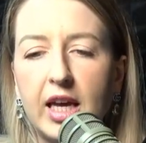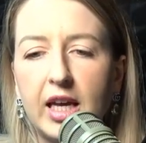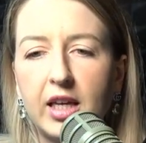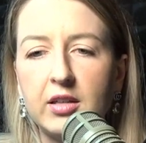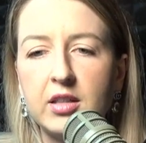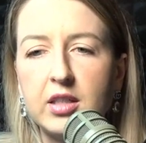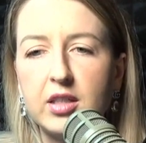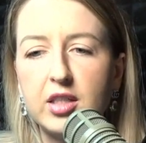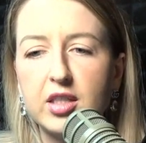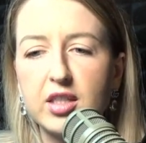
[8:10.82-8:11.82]

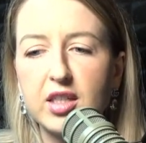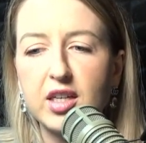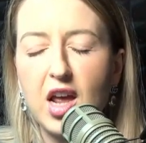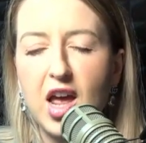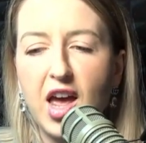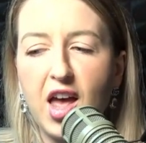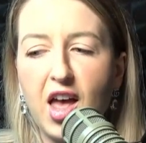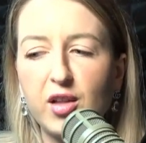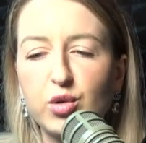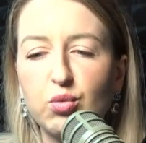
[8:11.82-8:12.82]
And
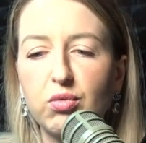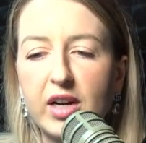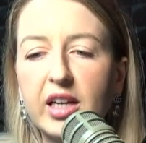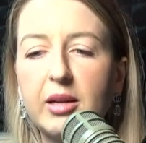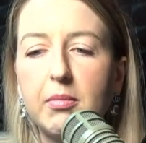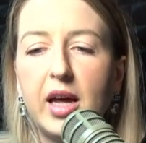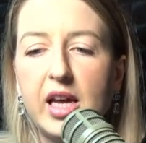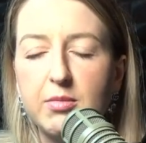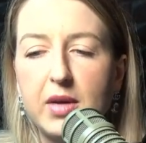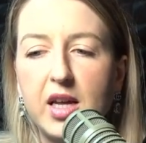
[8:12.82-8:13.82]
it's really
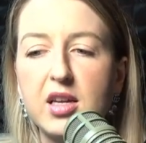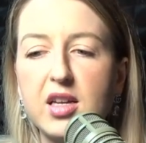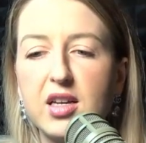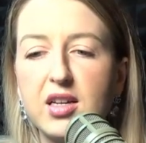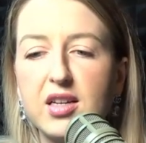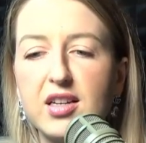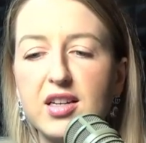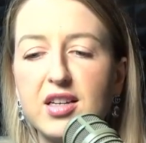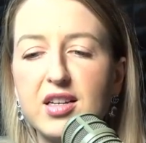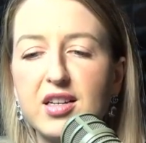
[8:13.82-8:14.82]
made me
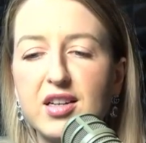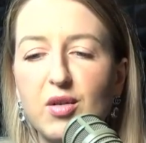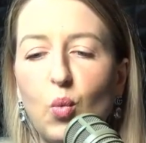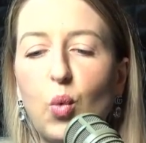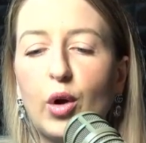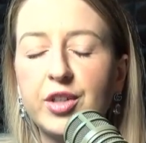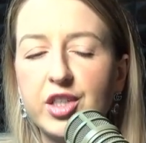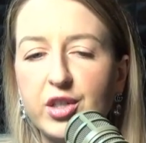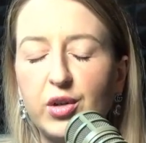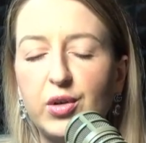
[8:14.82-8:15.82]

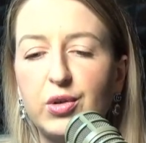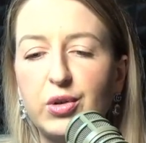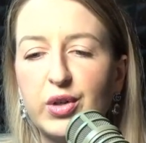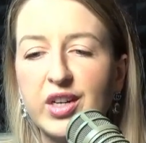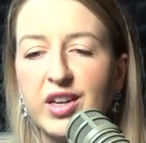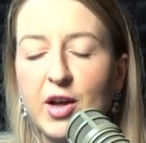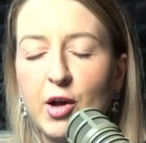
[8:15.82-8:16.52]
want to,